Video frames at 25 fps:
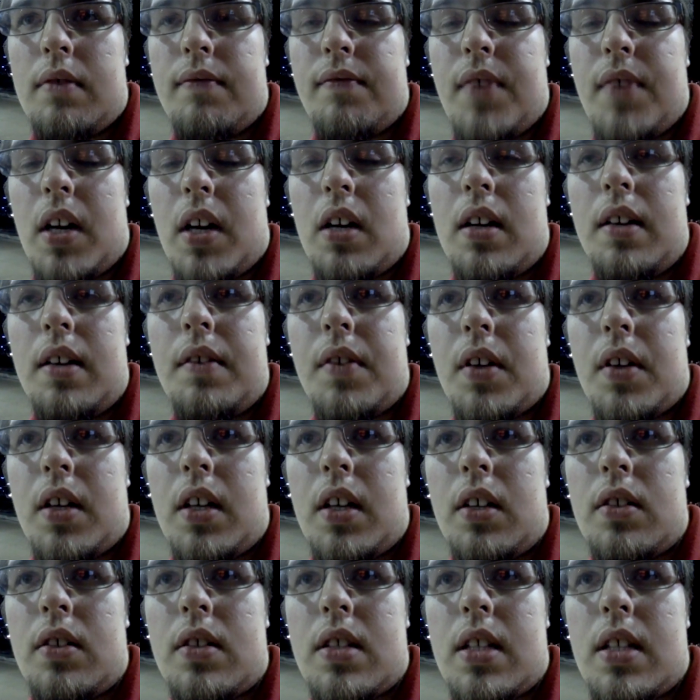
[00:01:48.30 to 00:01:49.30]
very, very
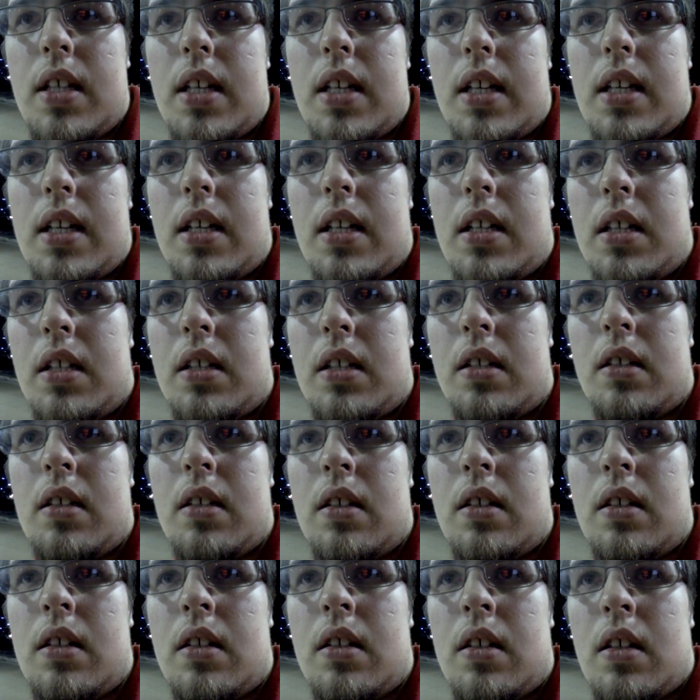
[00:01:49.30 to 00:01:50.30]
good CD.
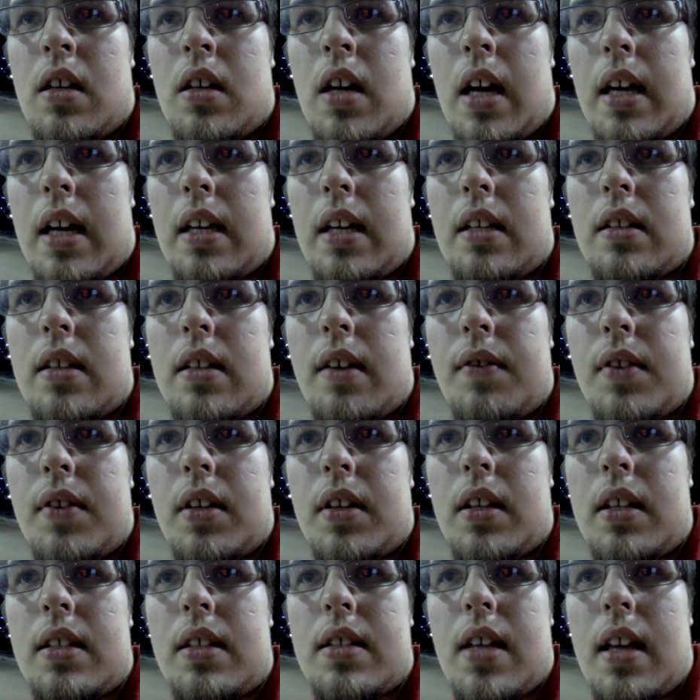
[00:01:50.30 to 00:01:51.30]
I can
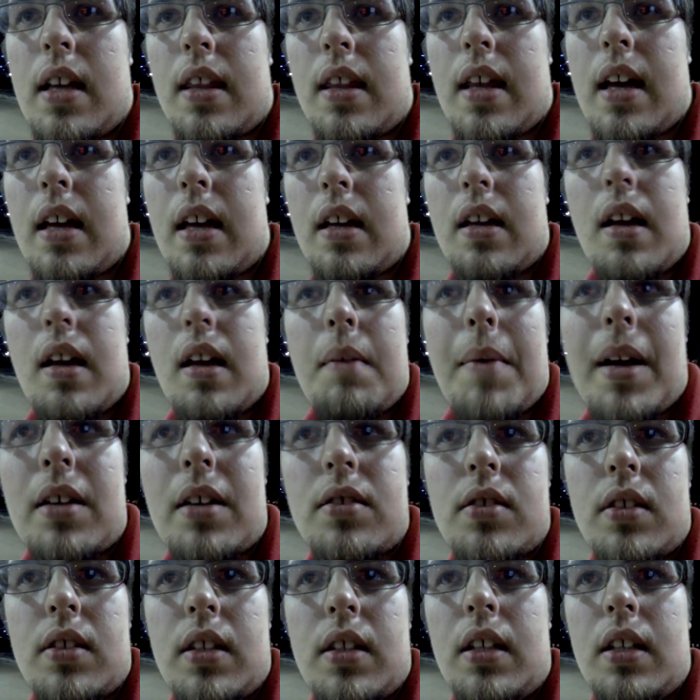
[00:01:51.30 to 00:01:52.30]
definitely say that. I'm
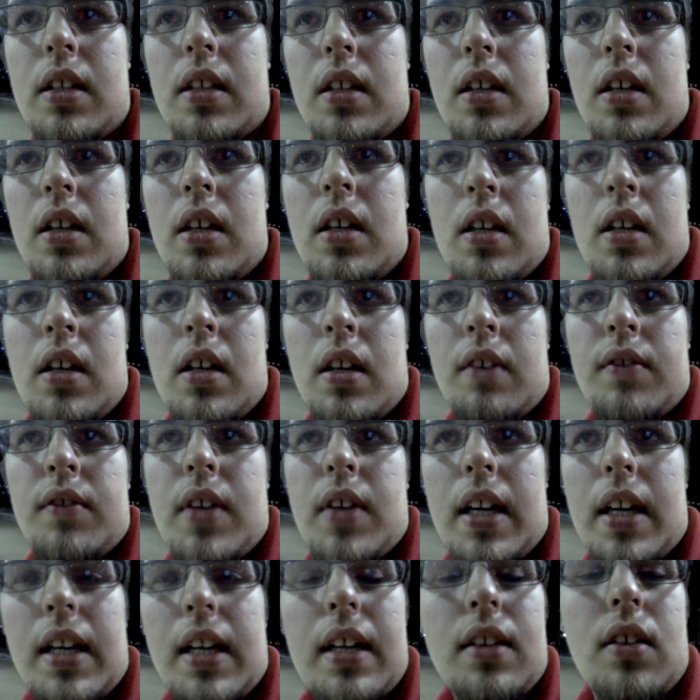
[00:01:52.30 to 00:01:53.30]
actually
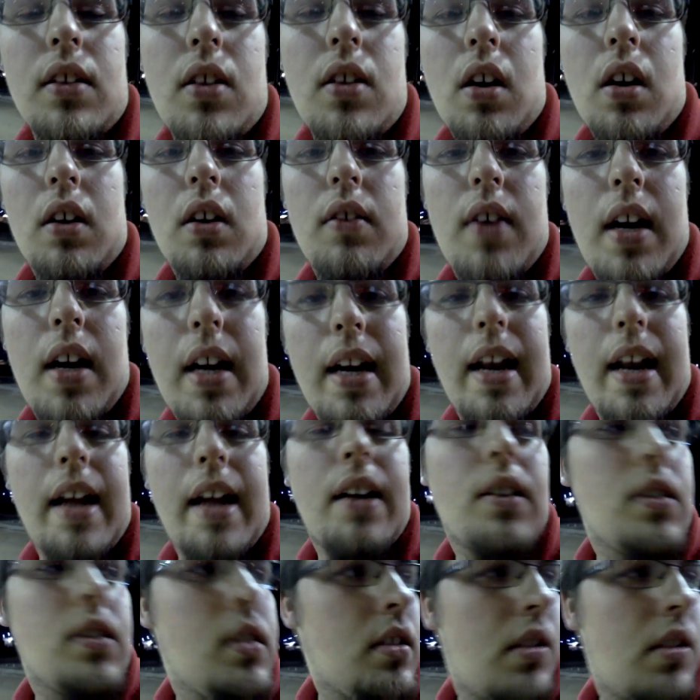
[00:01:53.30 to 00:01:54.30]
got it in the car right
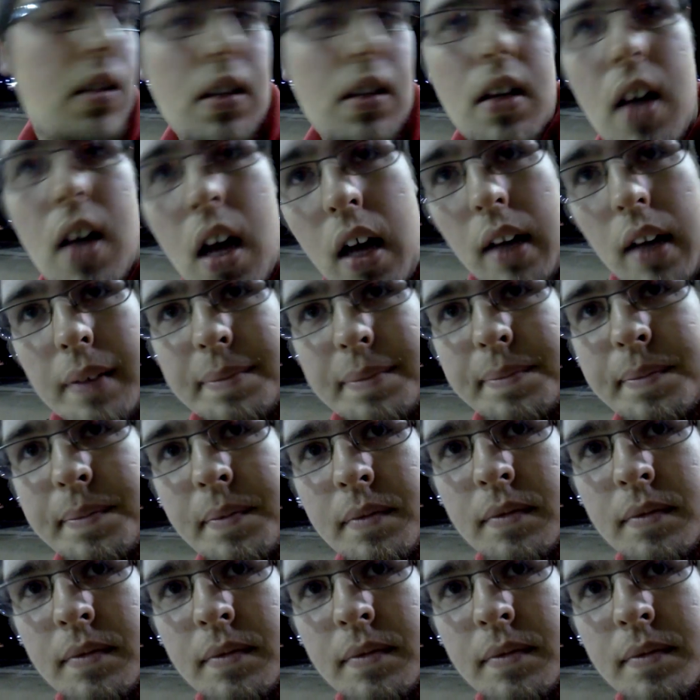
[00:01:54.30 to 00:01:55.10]
now. Um,